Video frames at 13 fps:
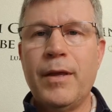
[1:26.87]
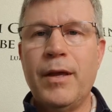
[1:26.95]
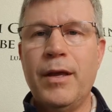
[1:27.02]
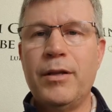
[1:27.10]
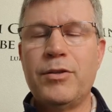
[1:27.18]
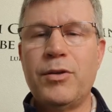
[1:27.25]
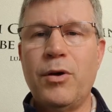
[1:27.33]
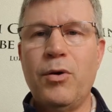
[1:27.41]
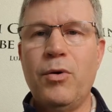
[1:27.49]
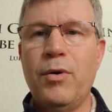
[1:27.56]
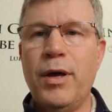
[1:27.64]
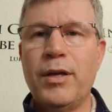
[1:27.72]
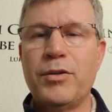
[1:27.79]
And
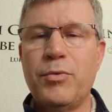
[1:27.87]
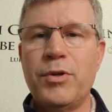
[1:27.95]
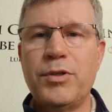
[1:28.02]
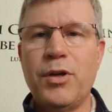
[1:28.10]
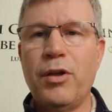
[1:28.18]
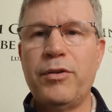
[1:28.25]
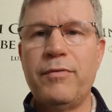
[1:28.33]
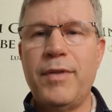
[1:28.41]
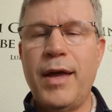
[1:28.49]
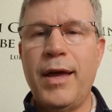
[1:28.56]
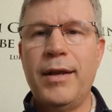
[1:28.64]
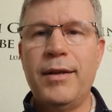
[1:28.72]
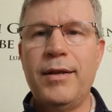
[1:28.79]
so as a result of
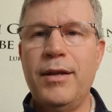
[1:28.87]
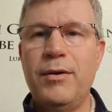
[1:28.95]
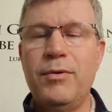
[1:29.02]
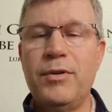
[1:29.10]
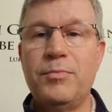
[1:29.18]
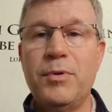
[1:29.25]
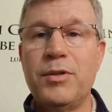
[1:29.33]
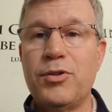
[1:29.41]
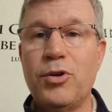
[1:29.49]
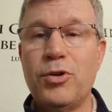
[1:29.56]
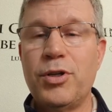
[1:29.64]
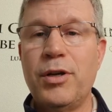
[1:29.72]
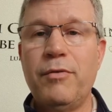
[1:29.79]
that, he has been
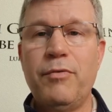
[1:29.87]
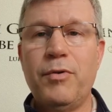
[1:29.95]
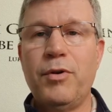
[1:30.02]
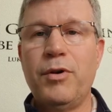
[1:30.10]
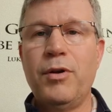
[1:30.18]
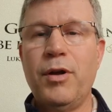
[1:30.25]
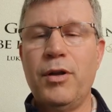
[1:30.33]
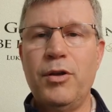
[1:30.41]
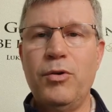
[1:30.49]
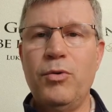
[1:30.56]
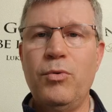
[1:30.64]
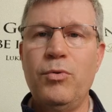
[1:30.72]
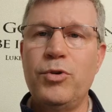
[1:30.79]
searching for a
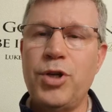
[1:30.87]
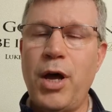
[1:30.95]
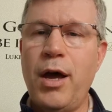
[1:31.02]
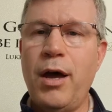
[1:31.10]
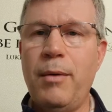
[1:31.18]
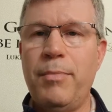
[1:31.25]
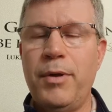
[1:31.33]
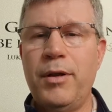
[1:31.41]
new job,